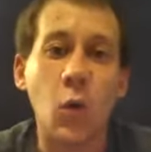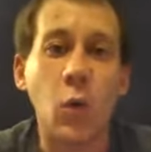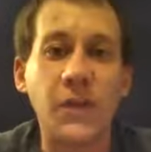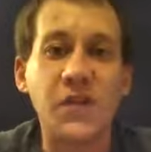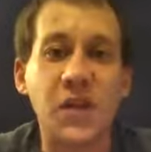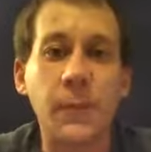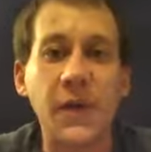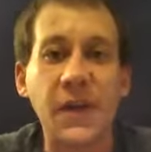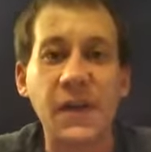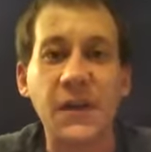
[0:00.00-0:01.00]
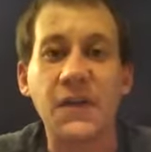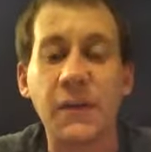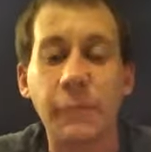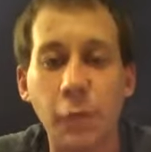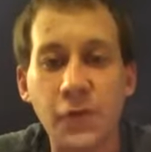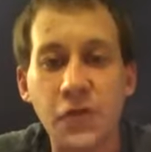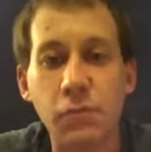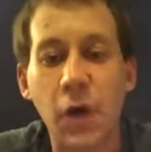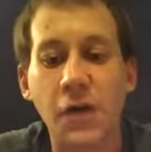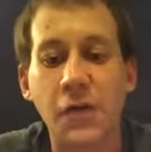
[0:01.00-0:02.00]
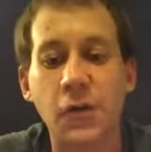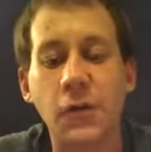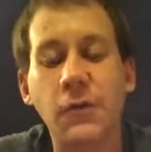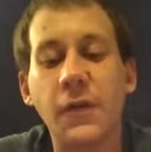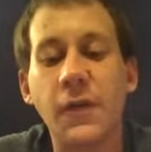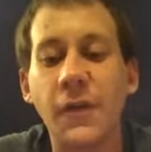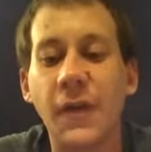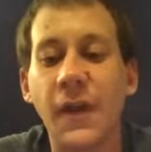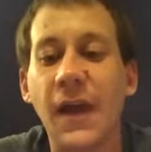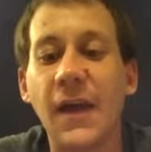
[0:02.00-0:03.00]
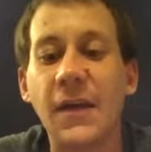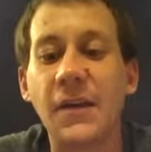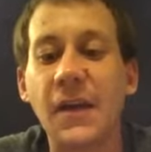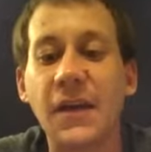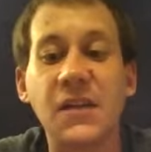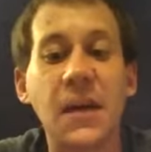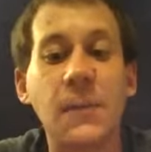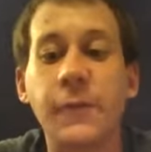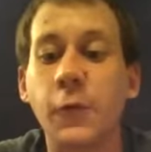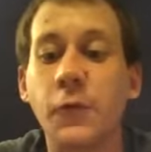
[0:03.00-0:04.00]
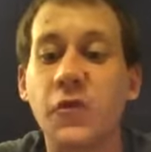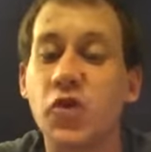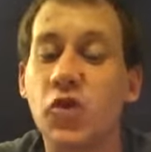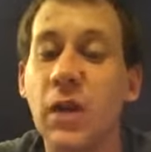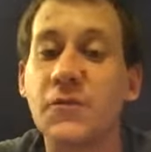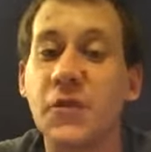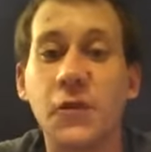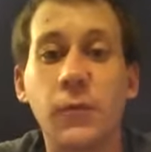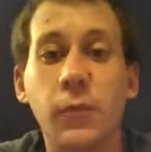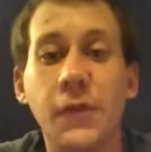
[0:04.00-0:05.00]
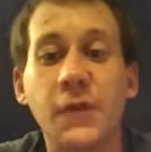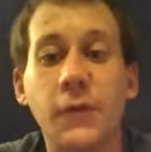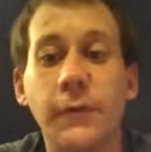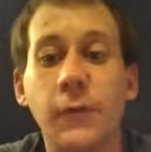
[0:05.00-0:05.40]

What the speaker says: One chip is a voltage monitor that anytime the voltage drops to 2.2